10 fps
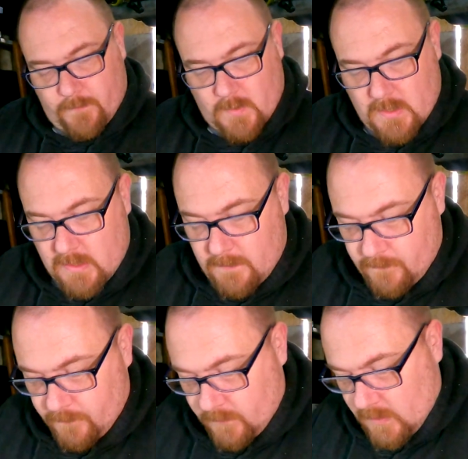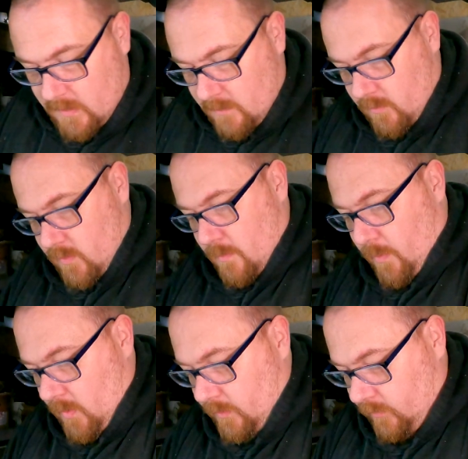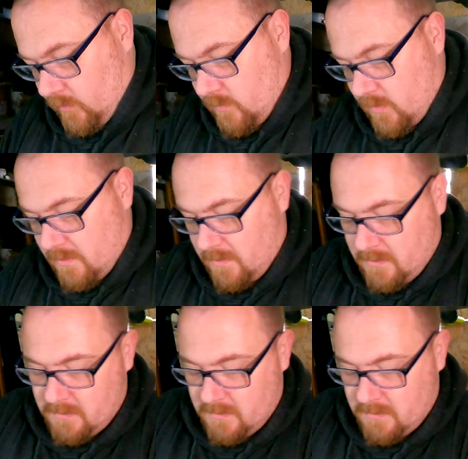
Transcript: Okay, and then we're going to put 2.0